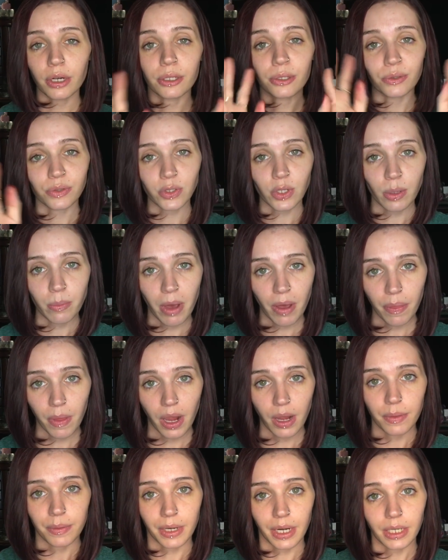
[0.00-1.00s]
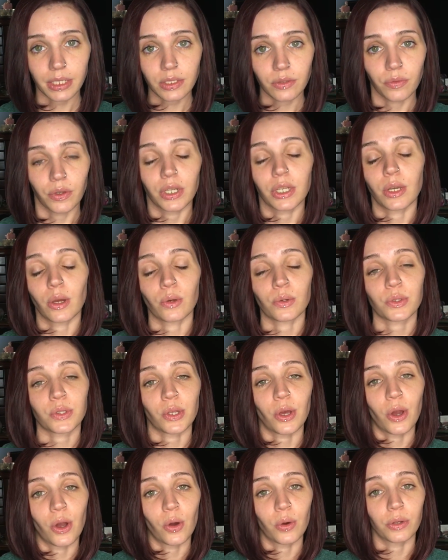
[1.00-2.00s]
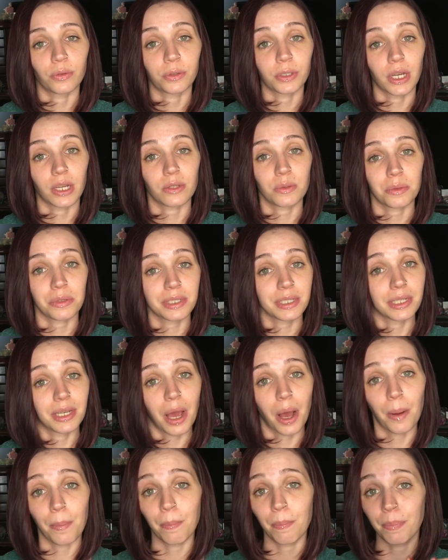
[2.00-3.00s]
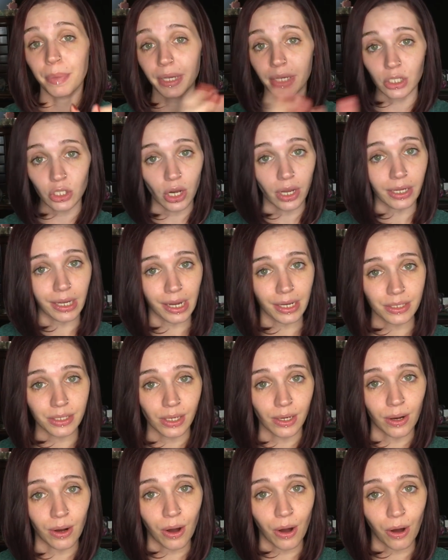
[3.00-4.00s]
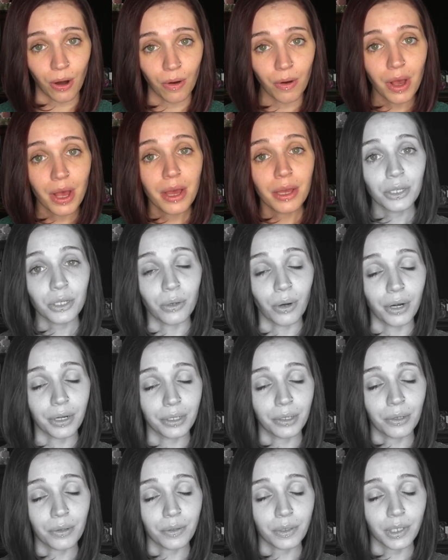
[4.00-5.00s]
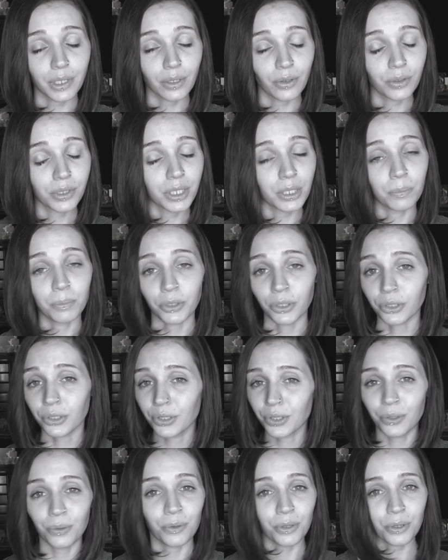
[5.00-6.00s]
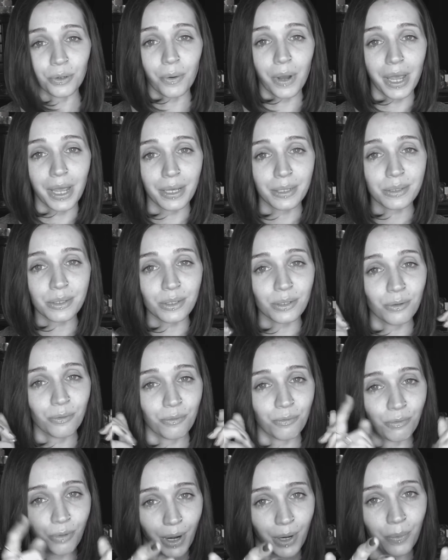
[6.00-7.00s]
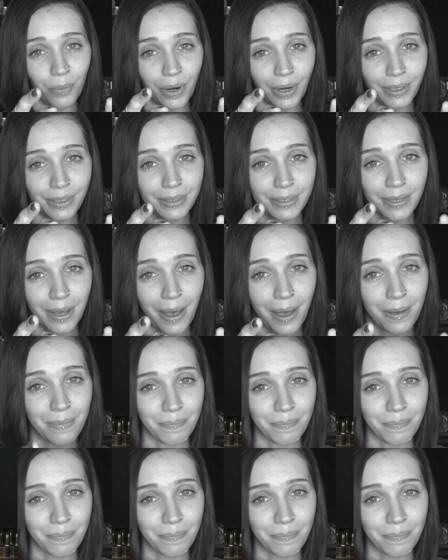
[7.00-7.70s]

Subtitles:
you'll see about that in the next video. So if you guys want to see a big gigantic haul, you already know the deal. Keep your cute little ass right where it's at. I